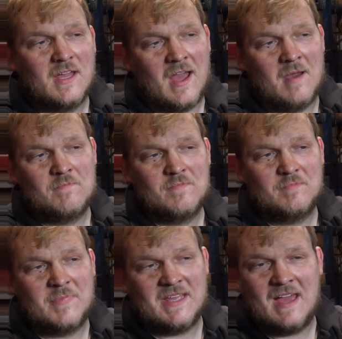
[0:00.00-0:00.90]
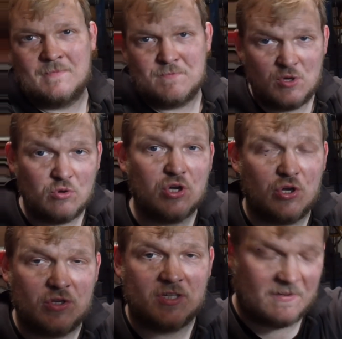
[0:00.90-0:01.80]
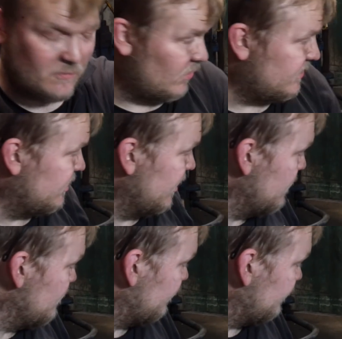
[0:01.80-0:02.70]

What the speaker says: But yeah, you could, if you wanted to,